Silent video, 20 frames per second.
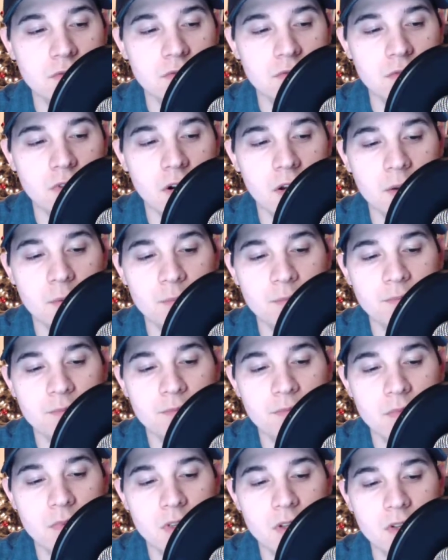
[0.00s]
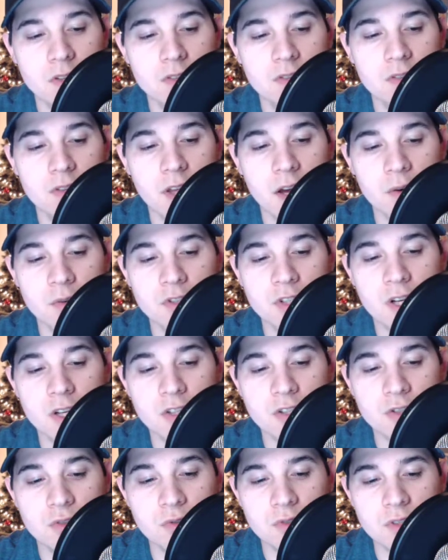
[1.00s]
right? So that would
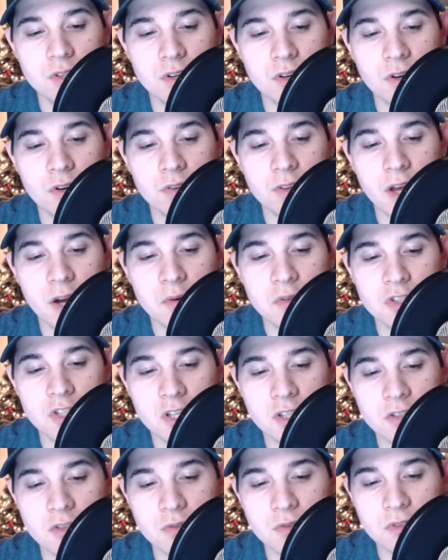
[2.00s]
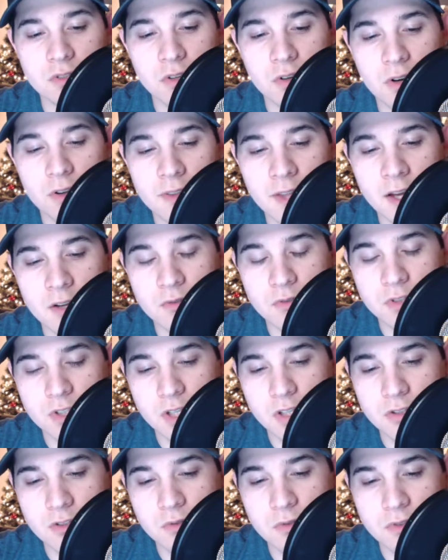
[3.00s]
change to a 0, that would change to a 0, and that would
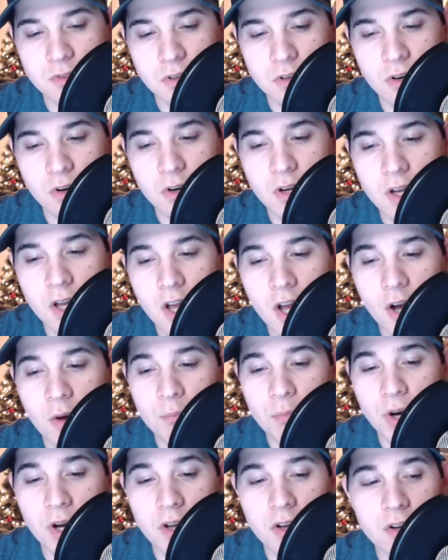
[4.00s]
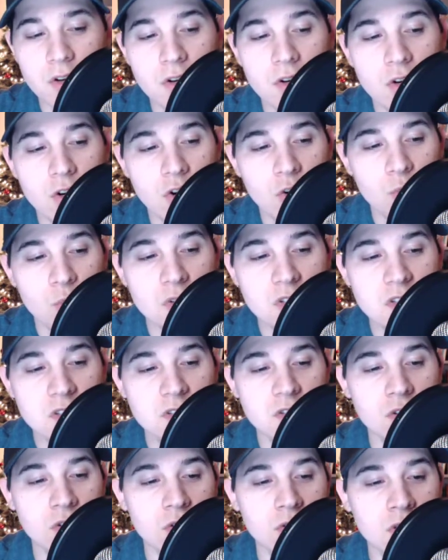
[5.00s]
change to a 0. But we
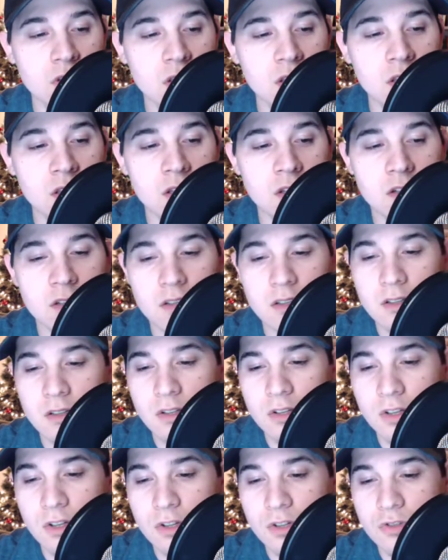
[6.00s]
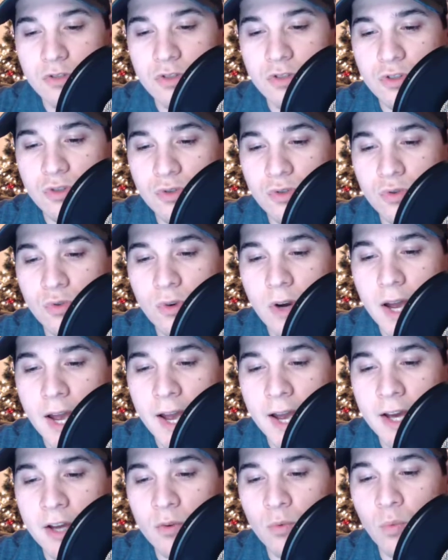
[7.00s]
still need to
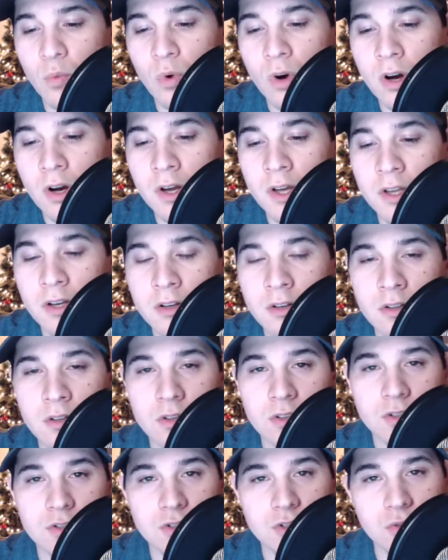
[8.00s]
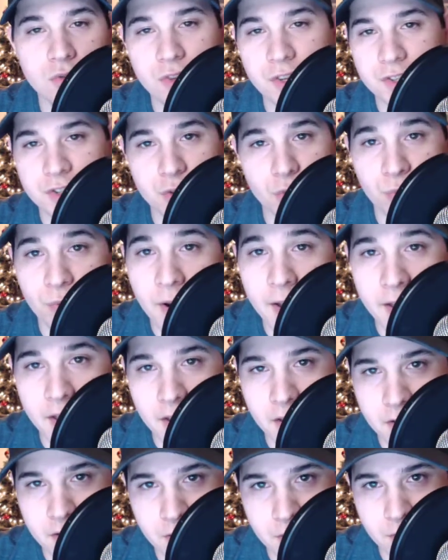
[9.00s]
add 1 to this
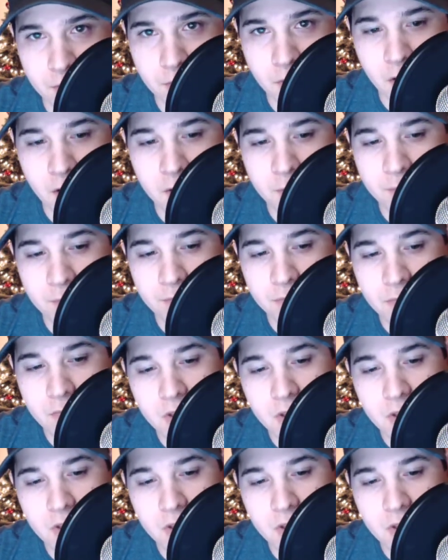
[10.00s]
array, right?